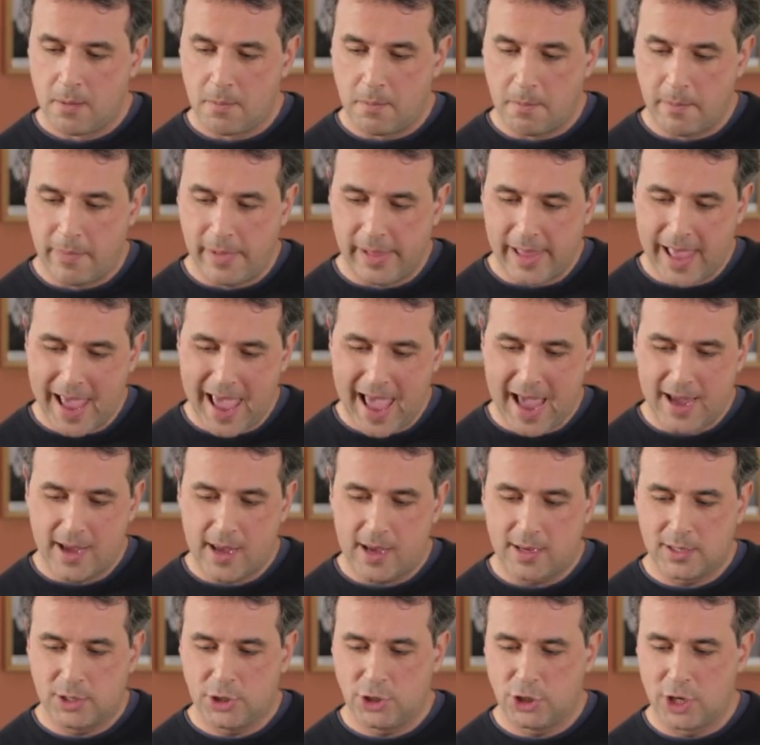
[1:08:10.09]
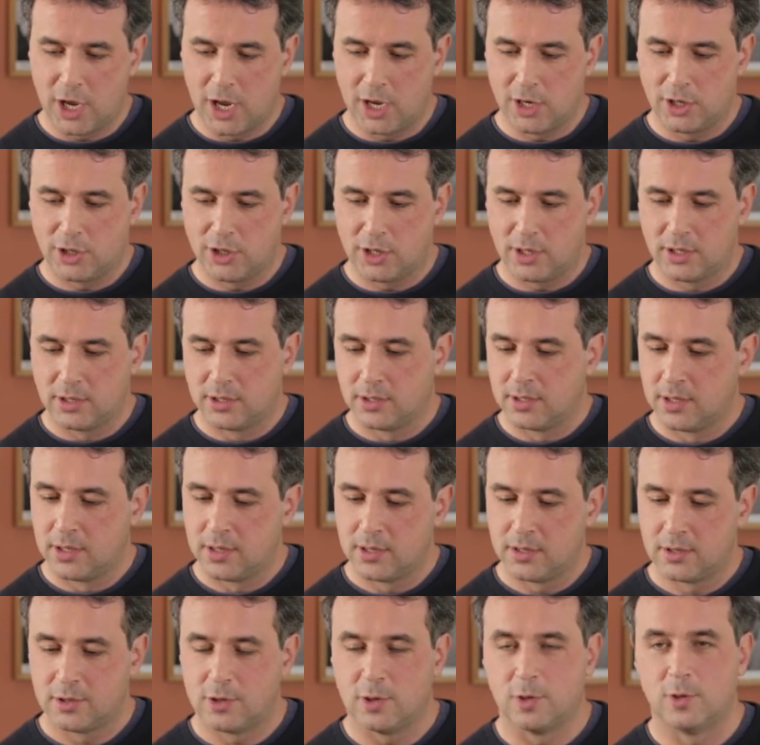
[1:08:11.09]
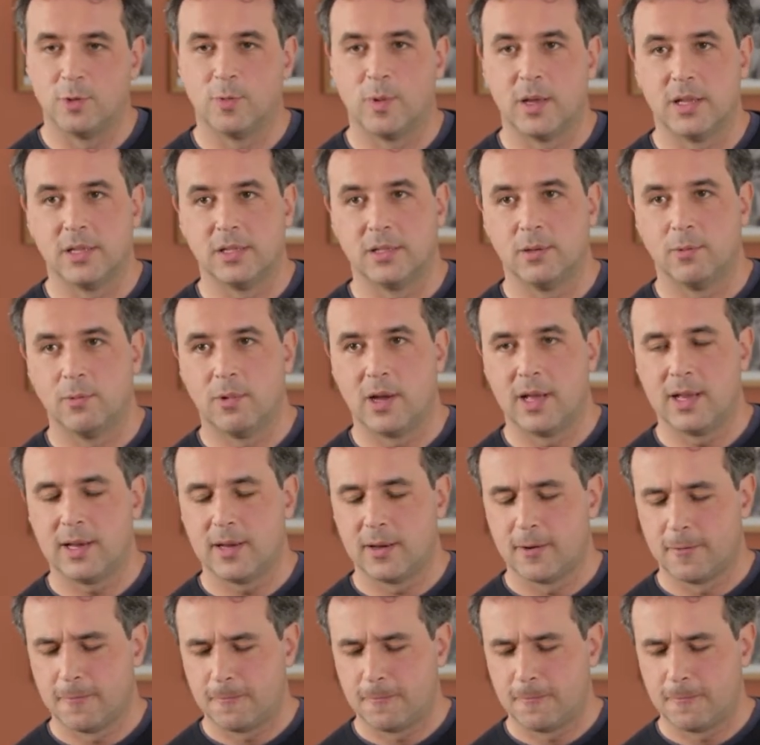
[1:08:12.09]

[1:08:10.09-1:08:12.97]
Black exchanges to 21.